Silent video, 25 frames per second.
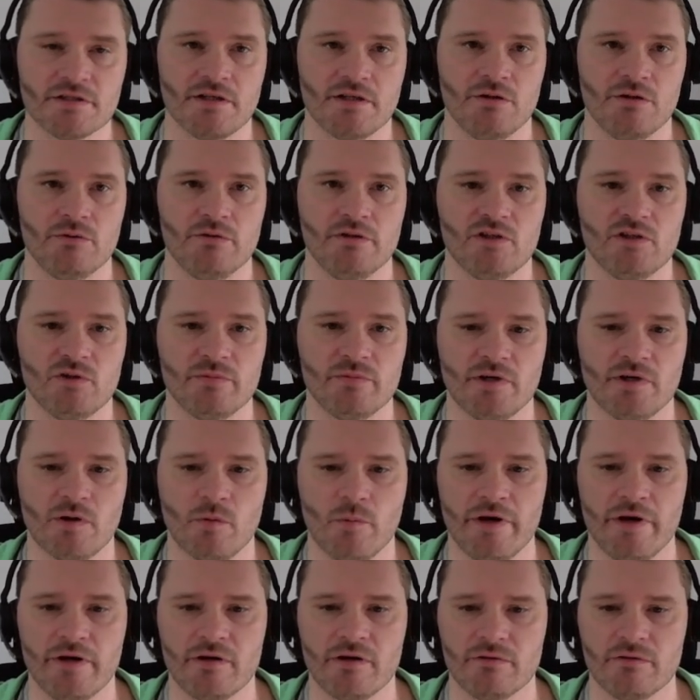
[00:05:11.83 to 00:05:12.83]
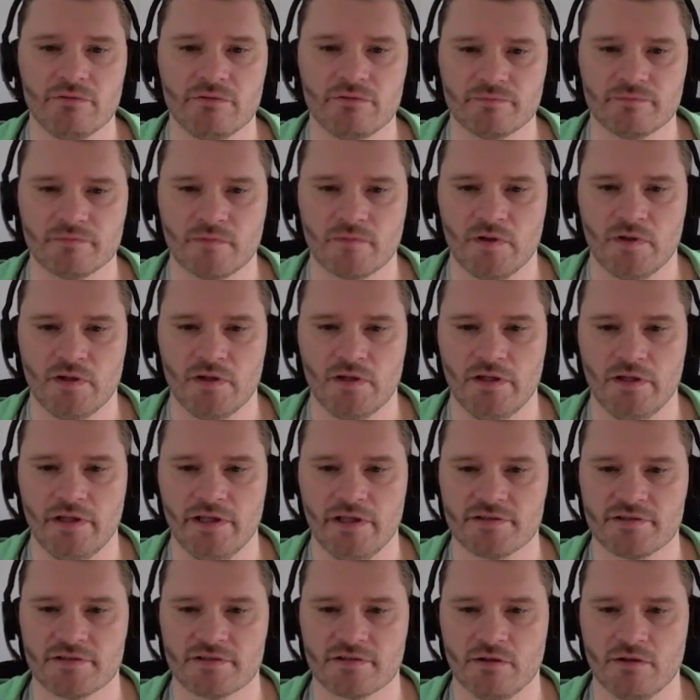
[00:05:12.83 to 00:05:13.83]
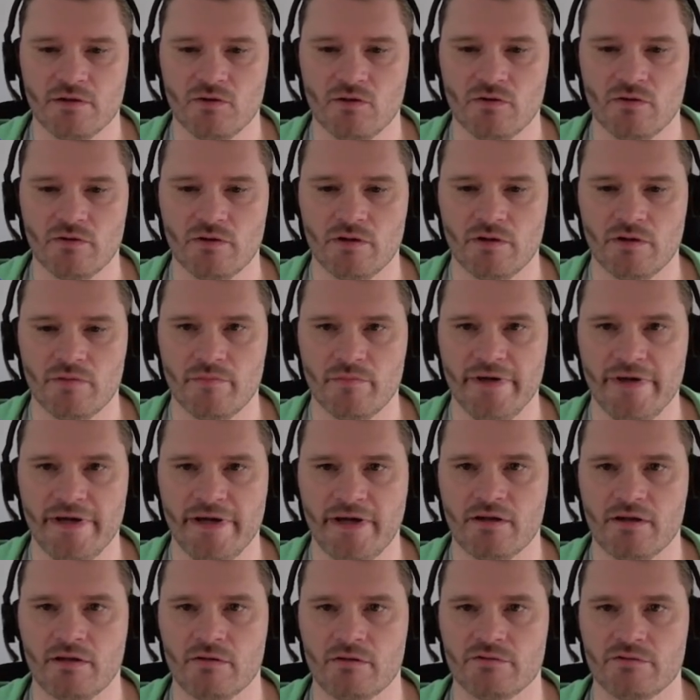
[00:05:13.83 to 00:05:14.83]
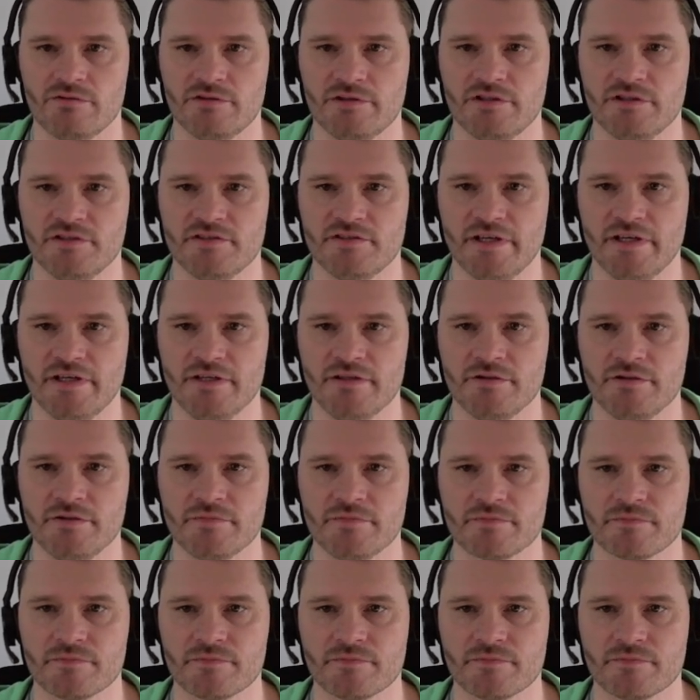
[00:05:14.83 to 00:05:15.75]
you need to be aware of. Let's go back to the designer.